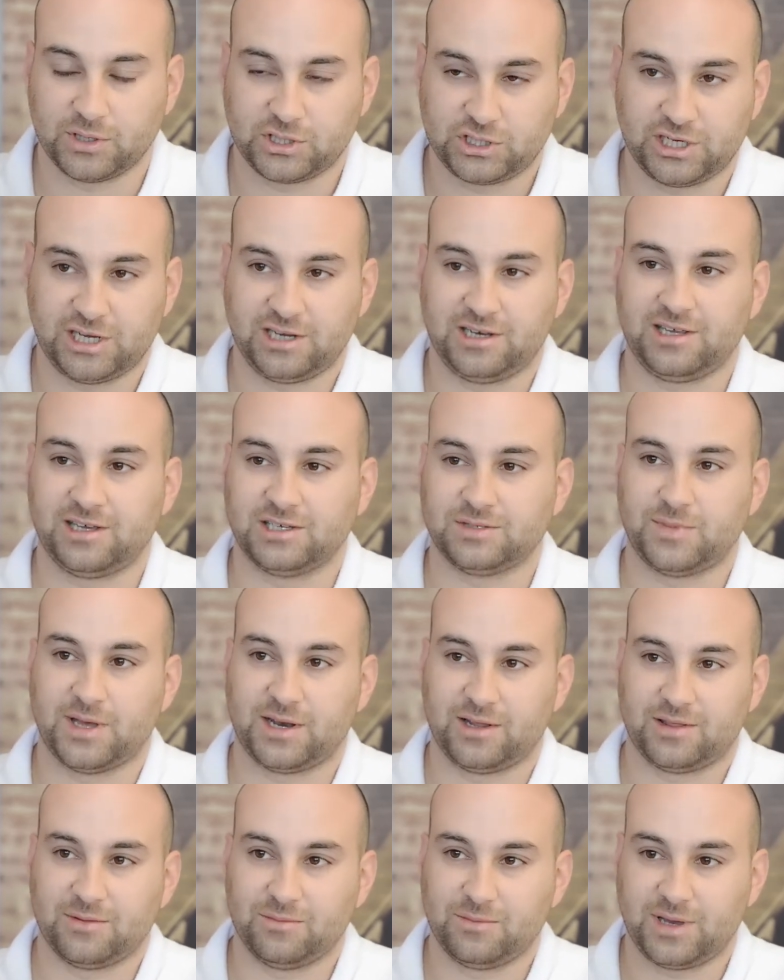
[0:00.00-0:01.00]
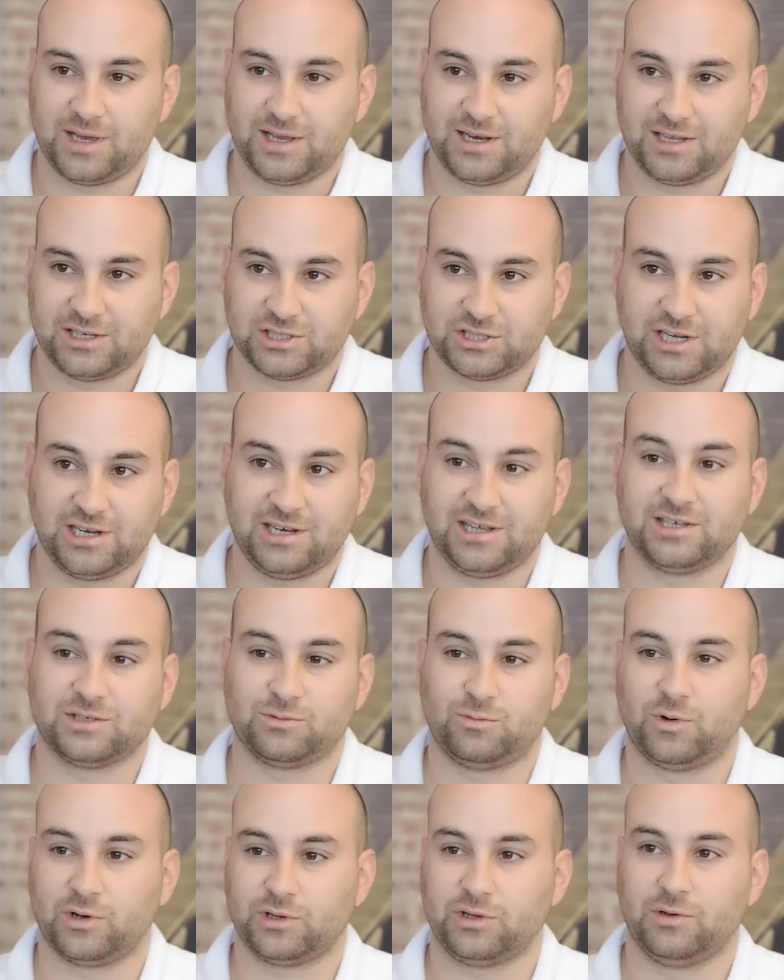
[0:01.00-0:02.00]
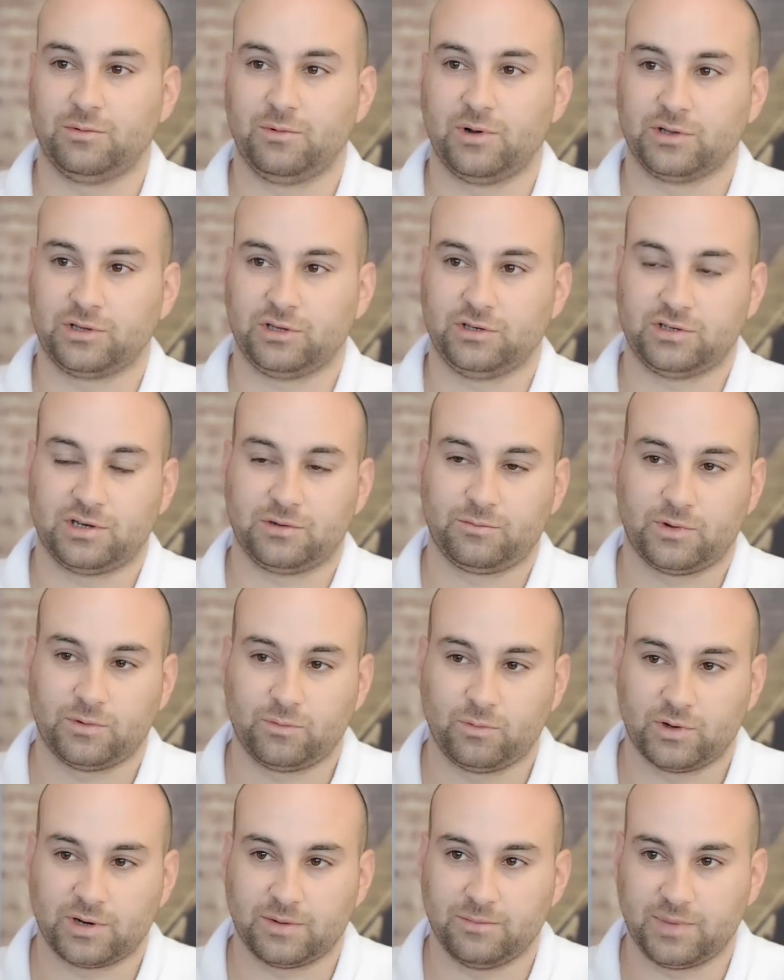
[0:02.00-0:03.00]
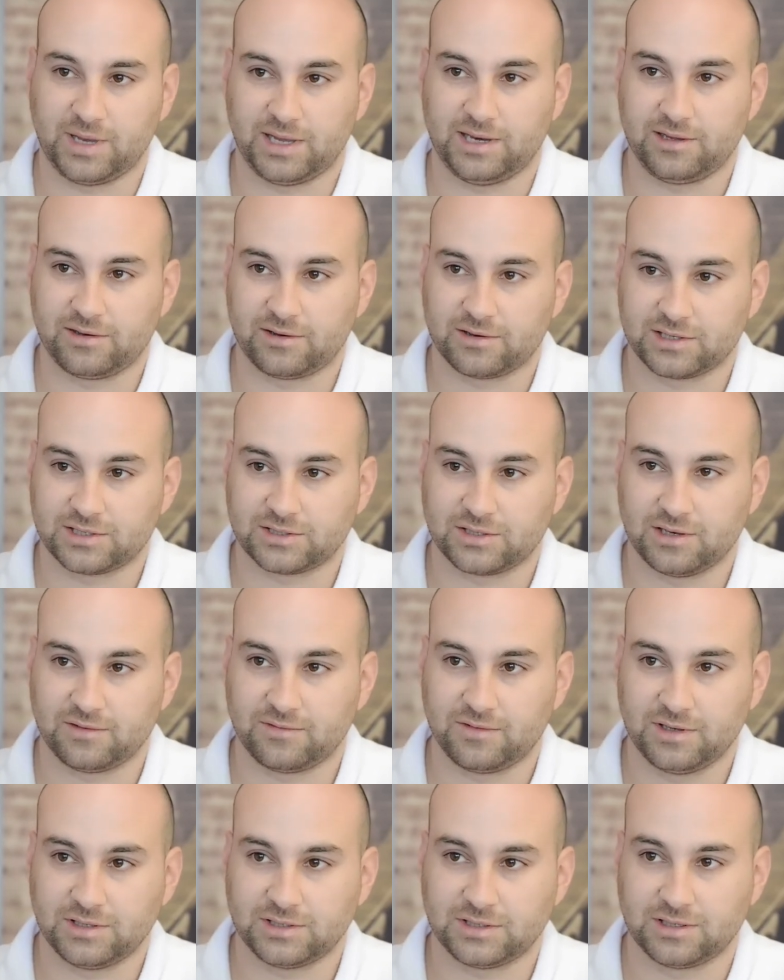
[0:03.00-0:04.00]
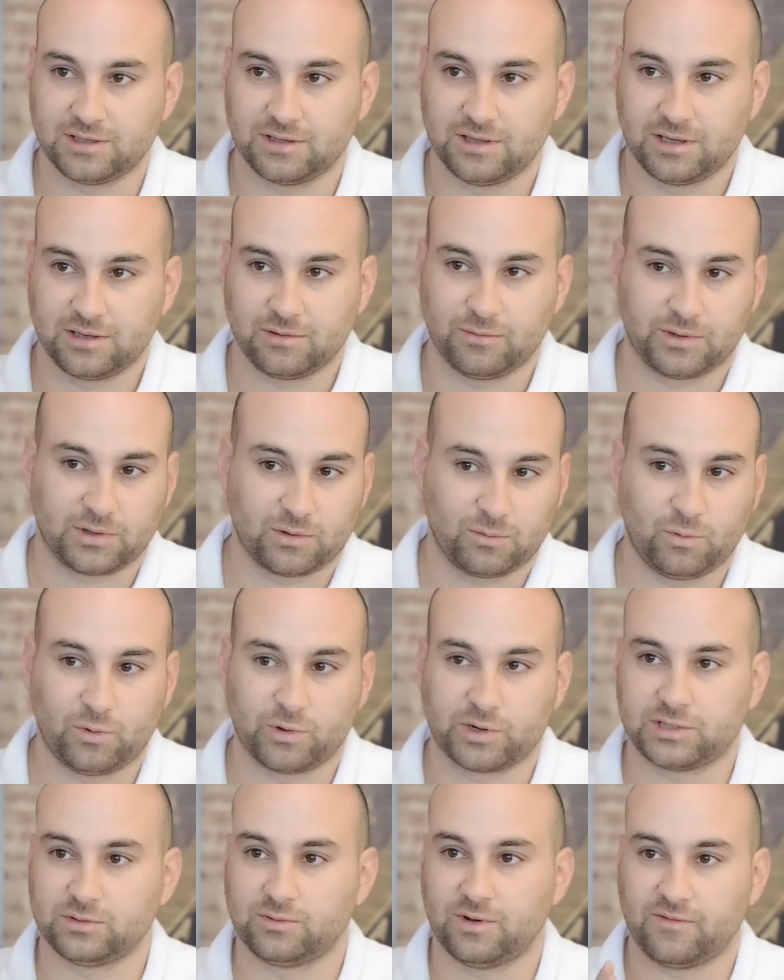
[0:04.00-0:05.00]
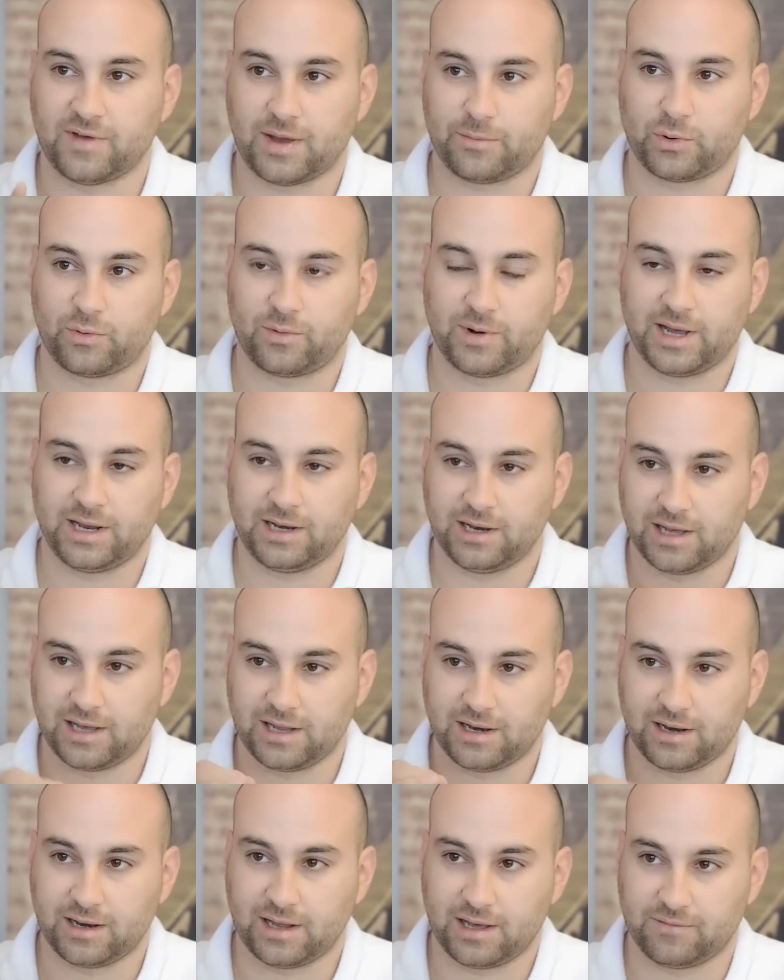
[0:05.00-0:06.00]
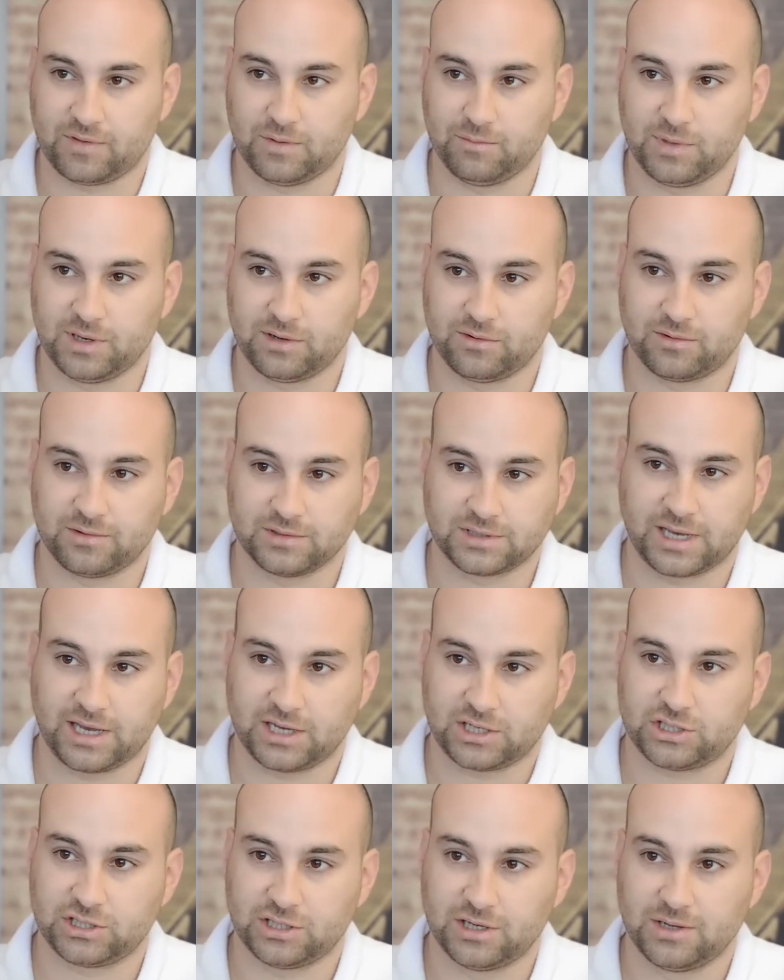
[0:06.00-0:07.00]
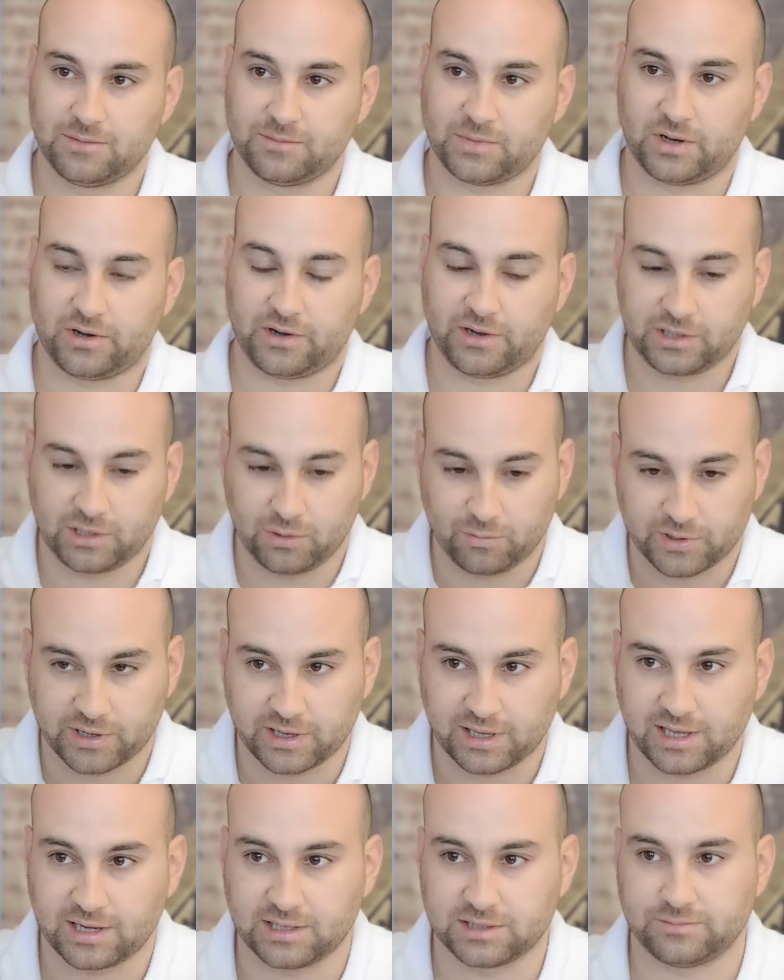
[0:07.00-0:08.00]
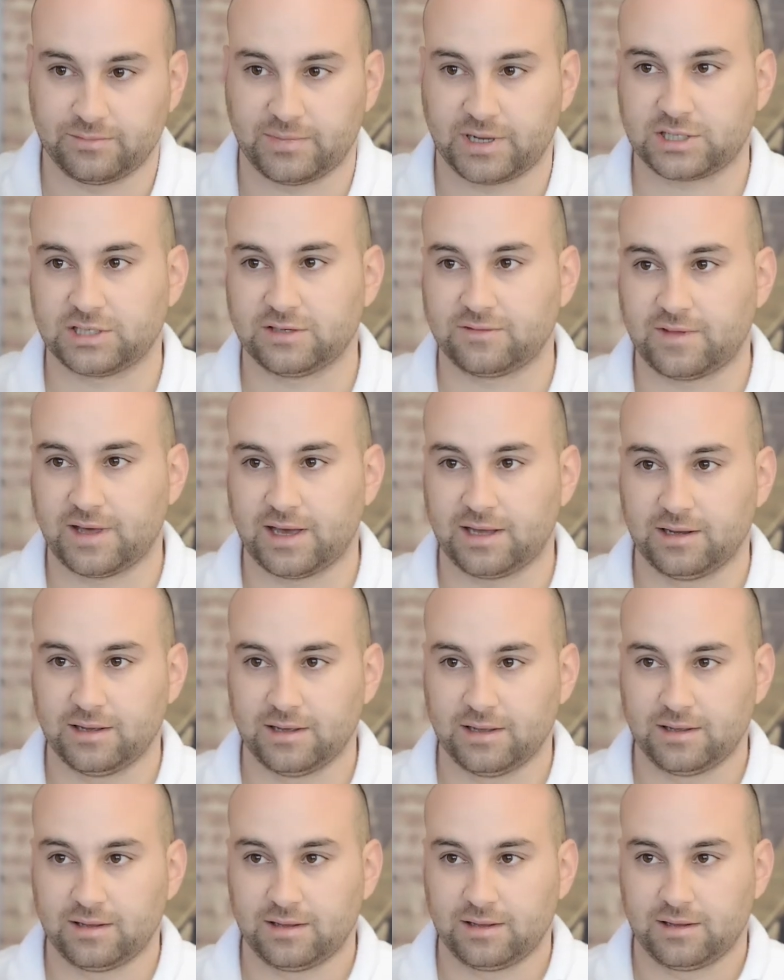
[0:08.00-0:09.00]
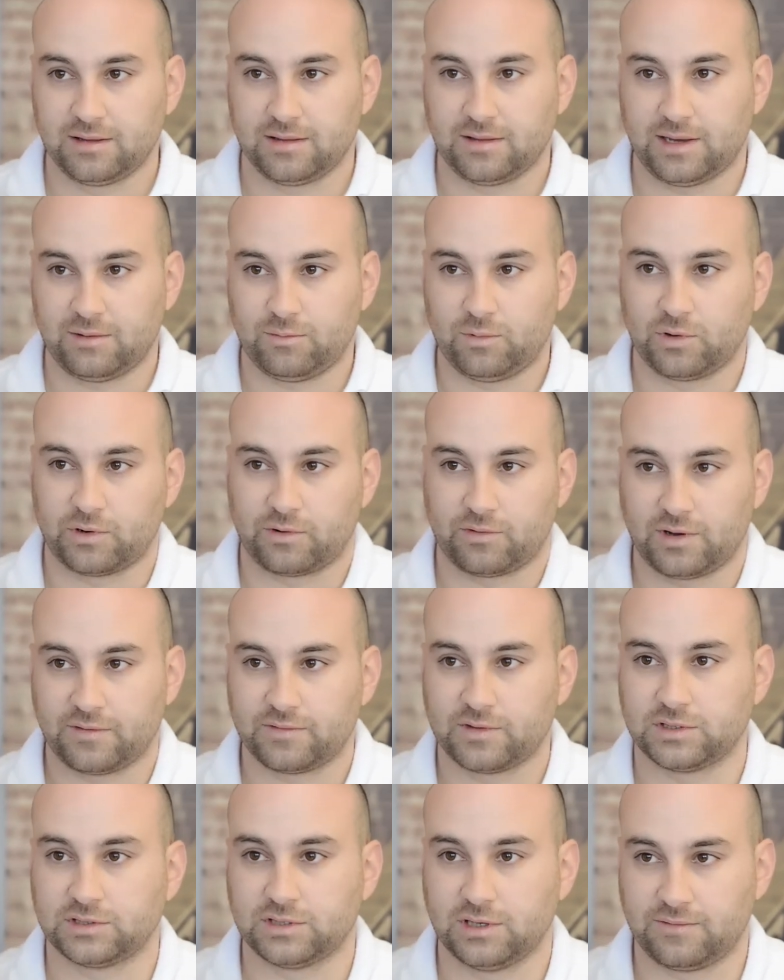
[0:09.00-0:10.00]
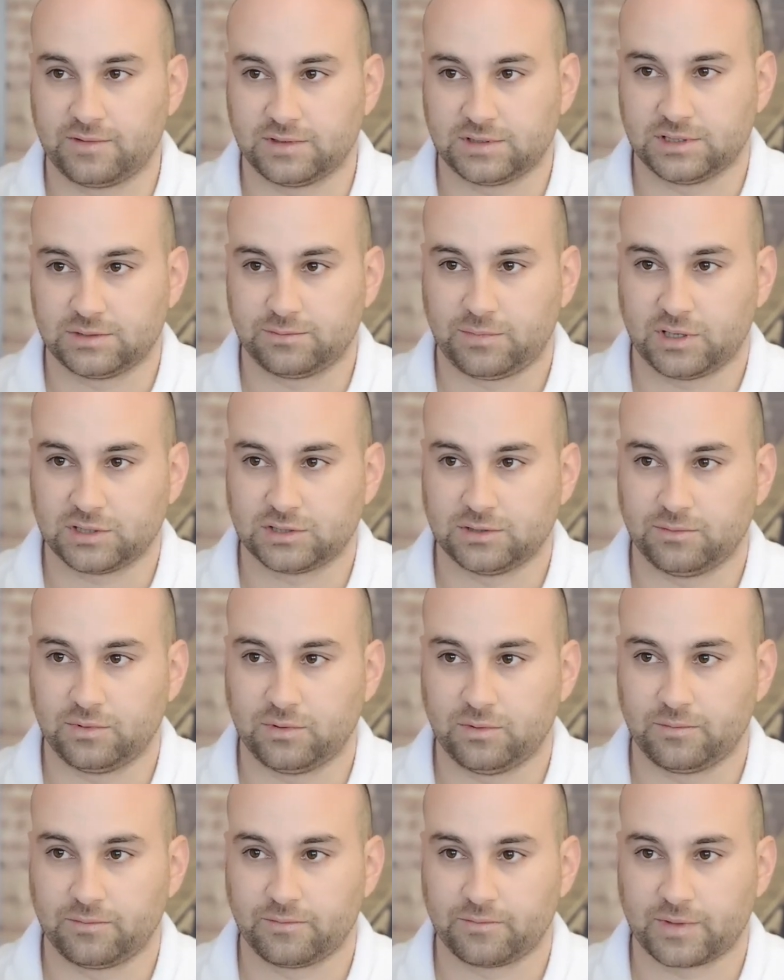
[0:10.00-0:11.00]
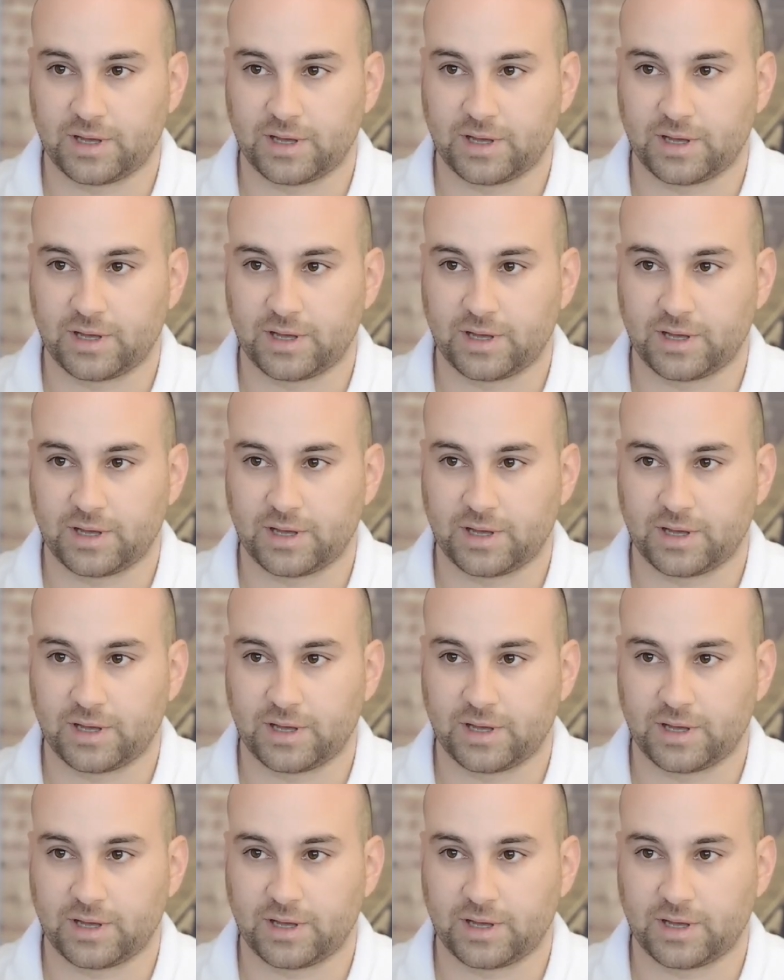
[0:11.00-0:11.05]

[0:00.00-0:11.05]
But sheeting is better than beading. Sheeting is what you want. You don't want water beading on a surface. You want the water to evaporate and have the minerals etched behind. You want to get as much of that water off the surface as possible.